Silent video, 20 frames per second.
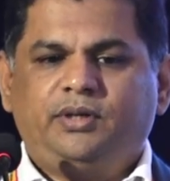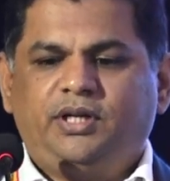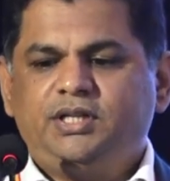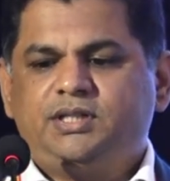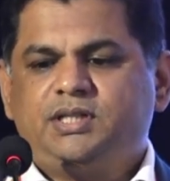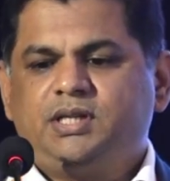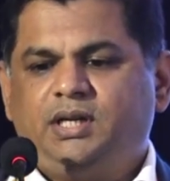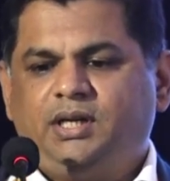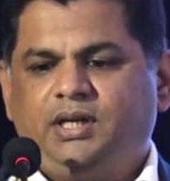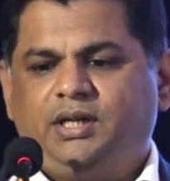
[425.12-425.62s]

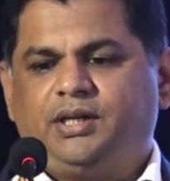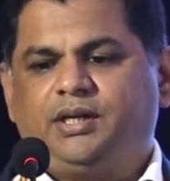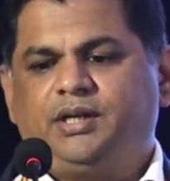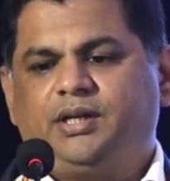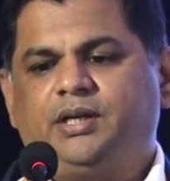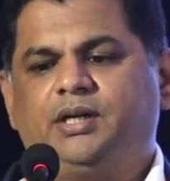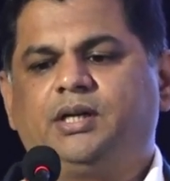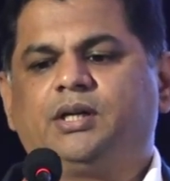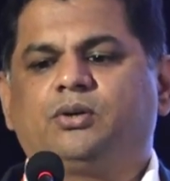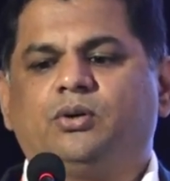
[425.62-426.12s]

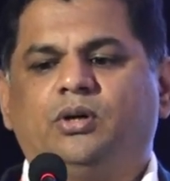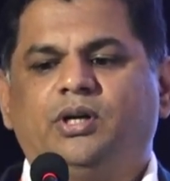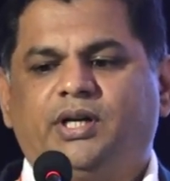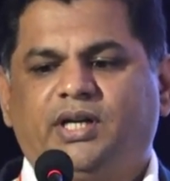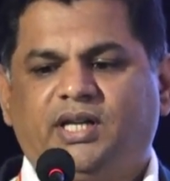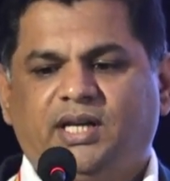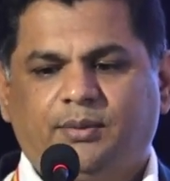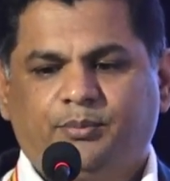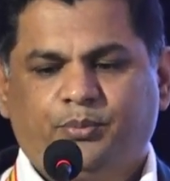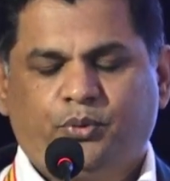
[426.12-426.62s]
disintegrated
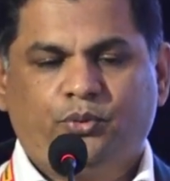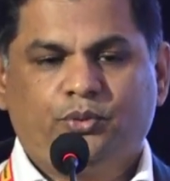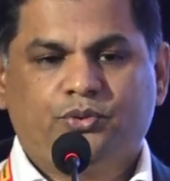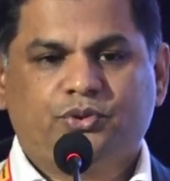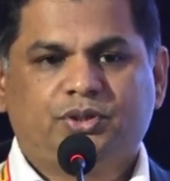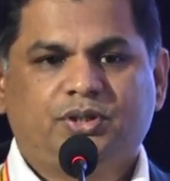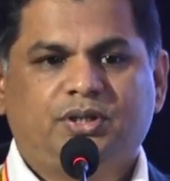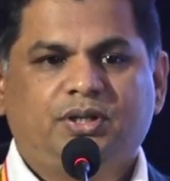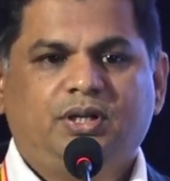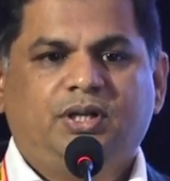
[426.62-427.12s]
quality approach,
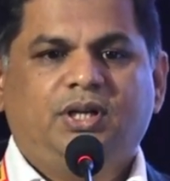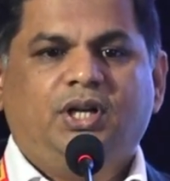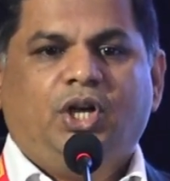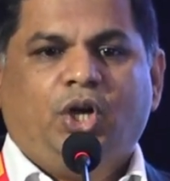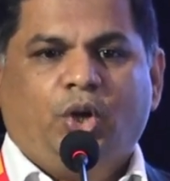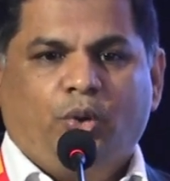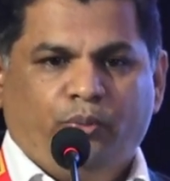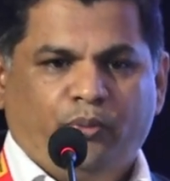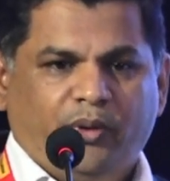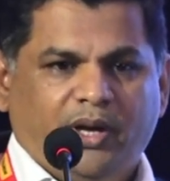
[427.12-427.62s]

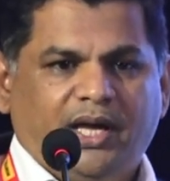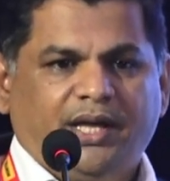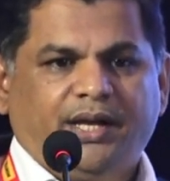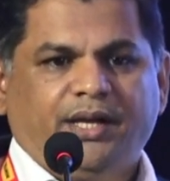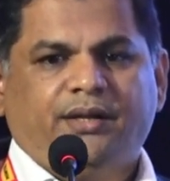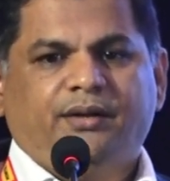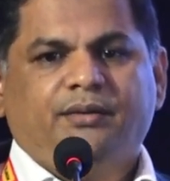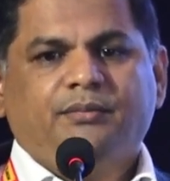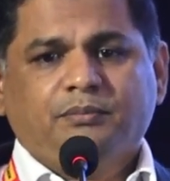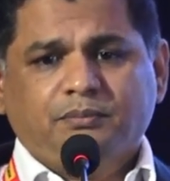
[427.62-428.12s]

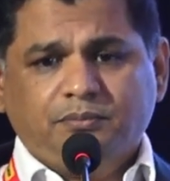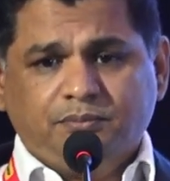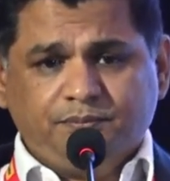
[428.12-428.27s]
wherein